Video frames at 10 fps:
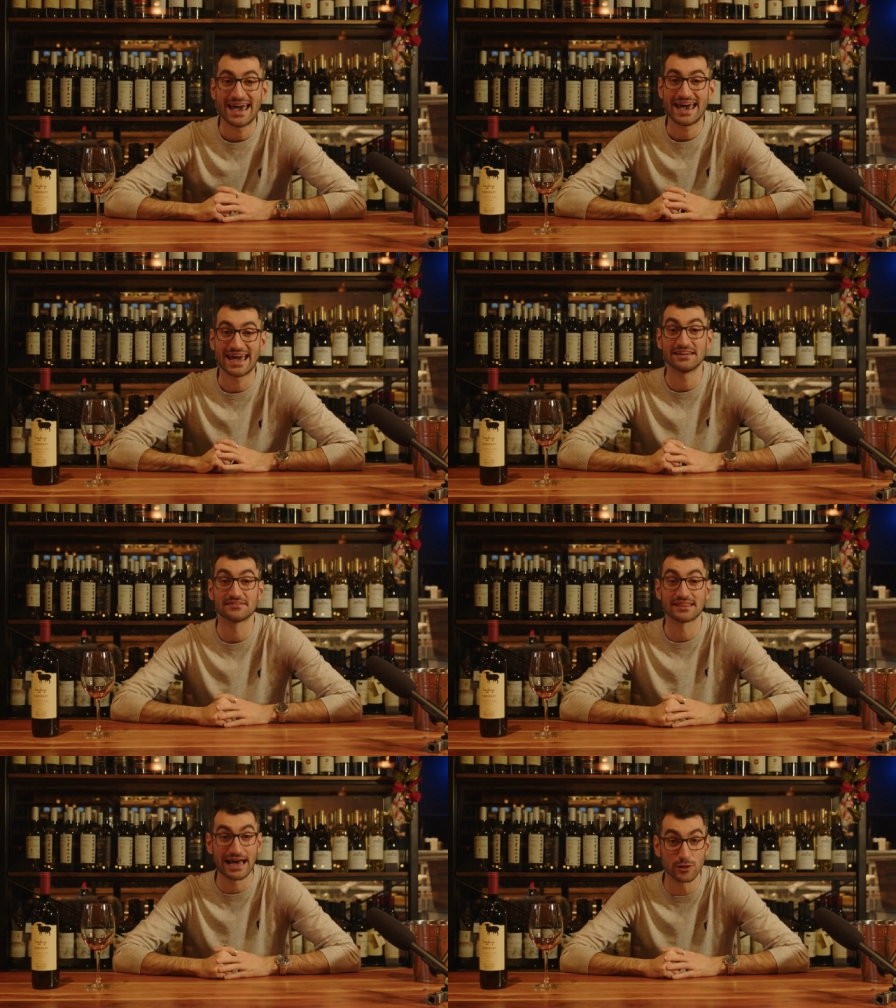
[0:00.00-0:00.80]

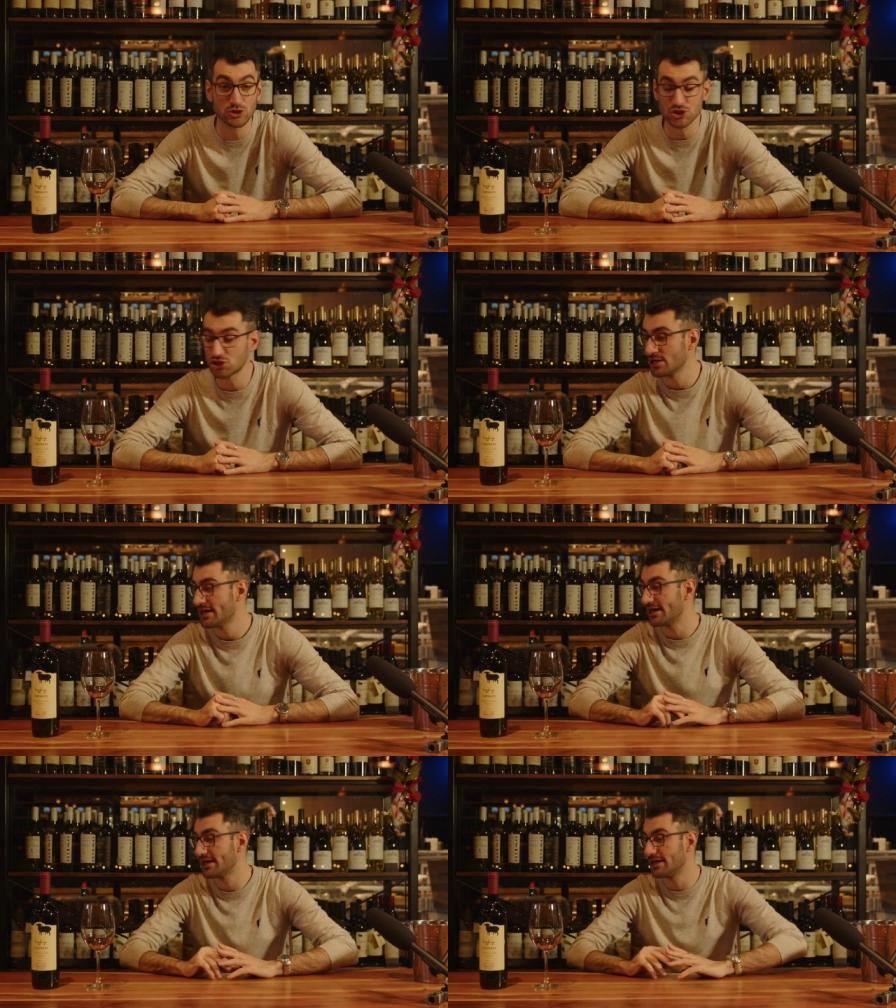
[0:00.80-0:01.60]
and lounge
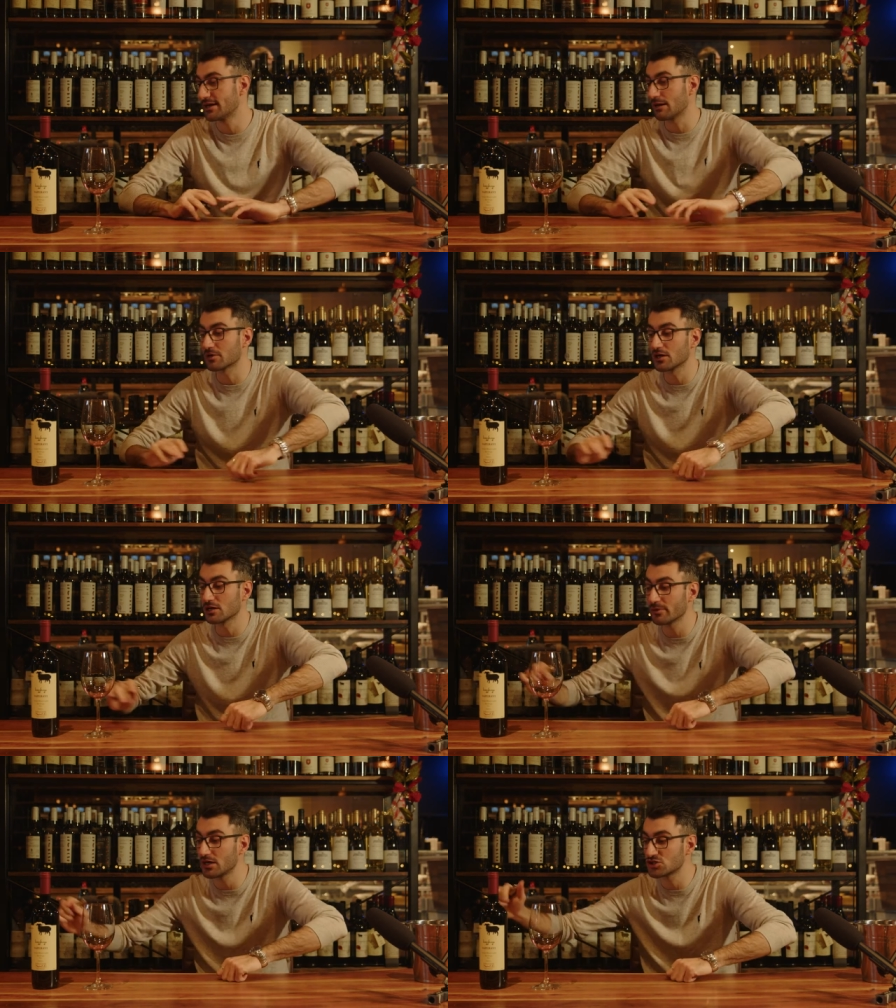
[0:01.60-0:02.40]
and I'm gonna
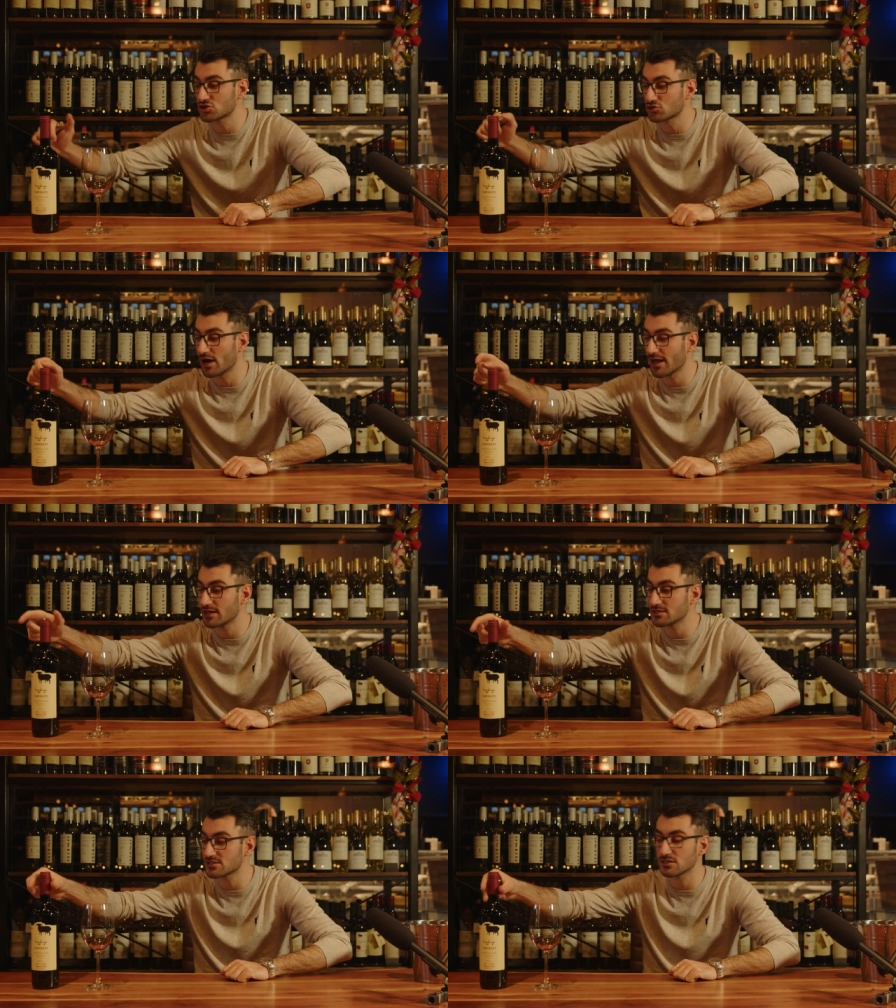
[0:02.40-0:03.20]
be
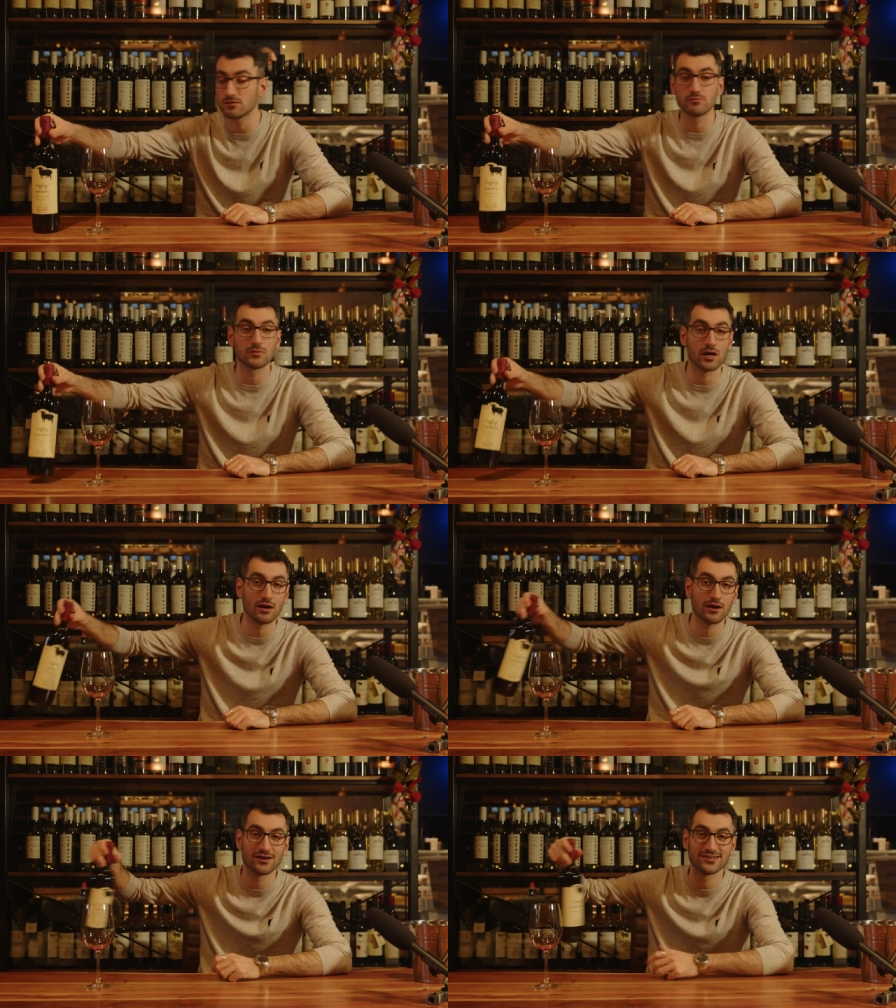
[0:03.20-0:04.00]
trying some uh,
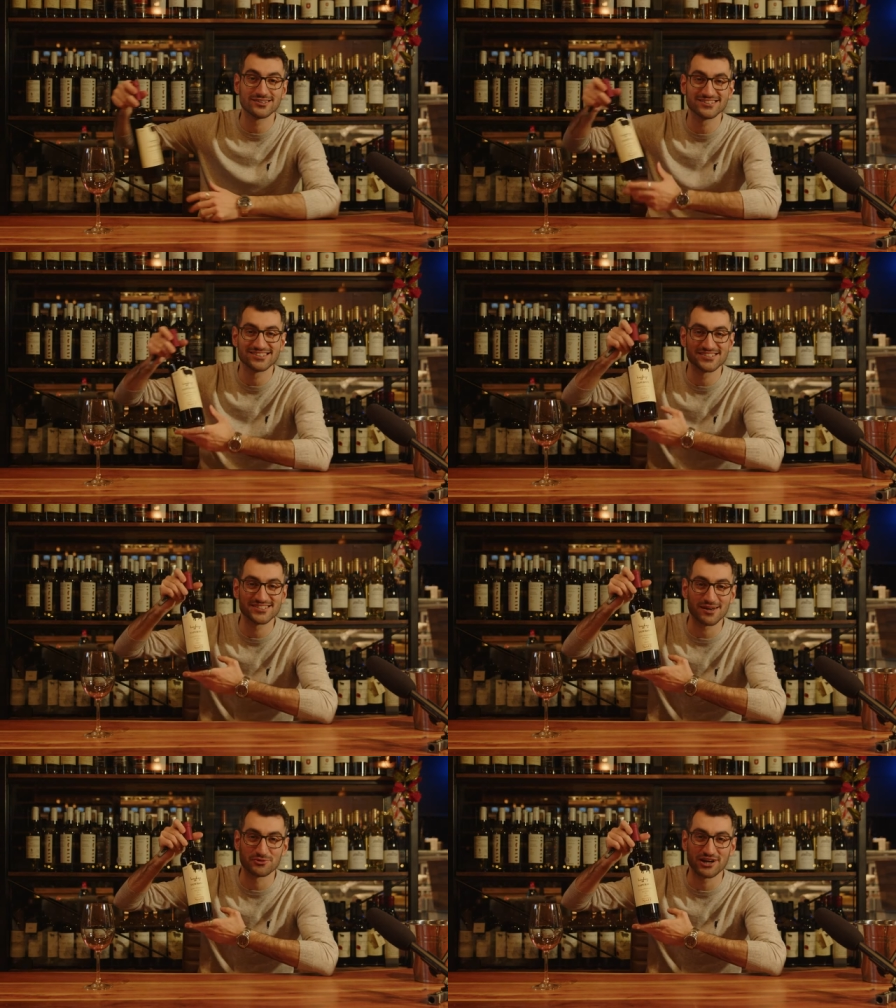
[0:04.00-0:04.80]

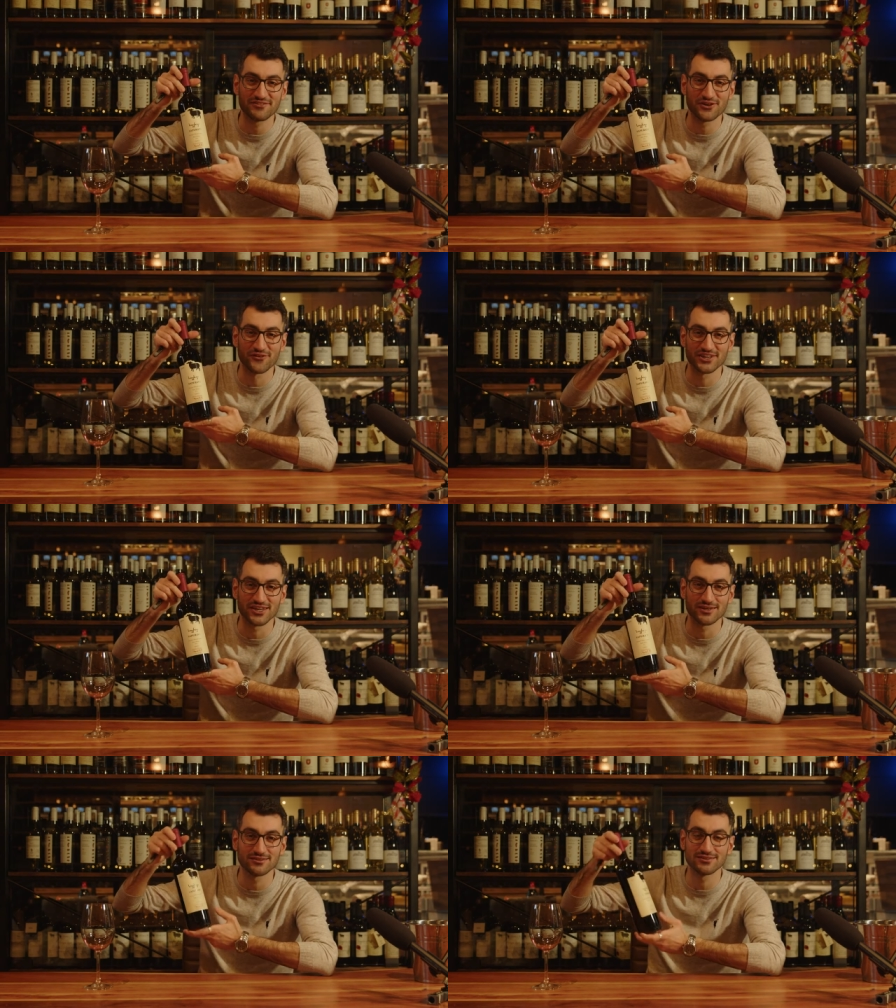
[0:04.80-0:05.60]
Saperavi of
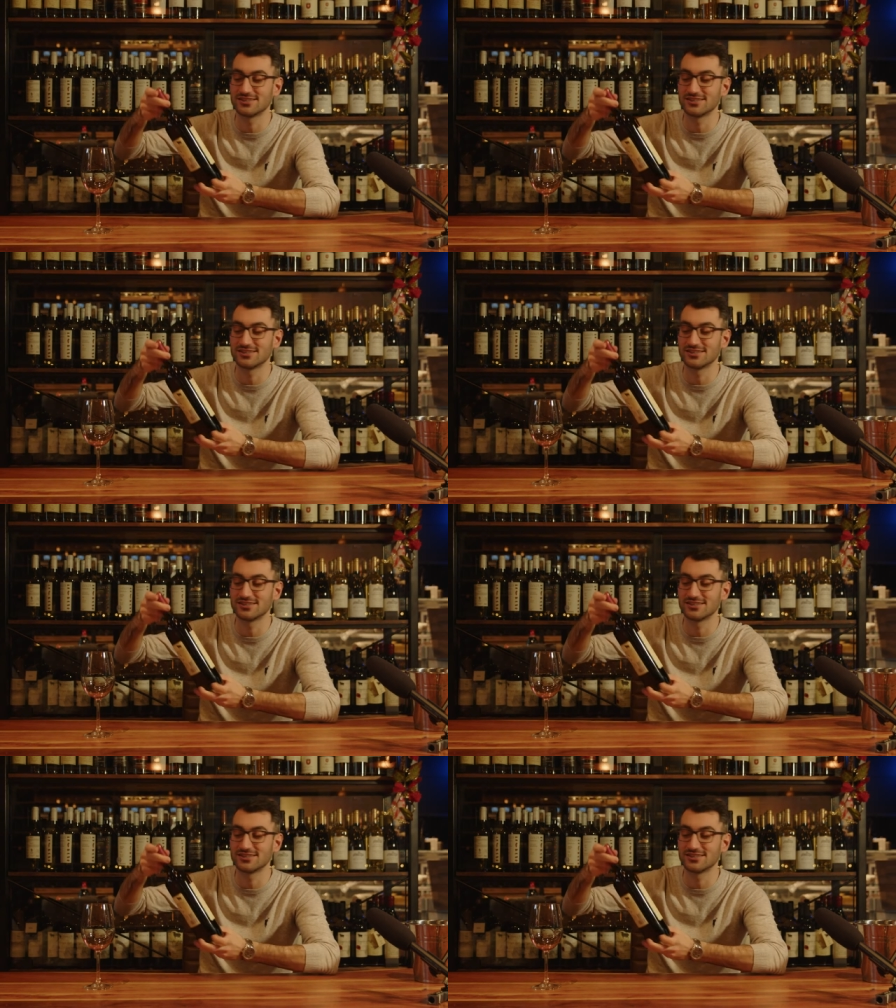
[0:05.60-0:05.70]
here.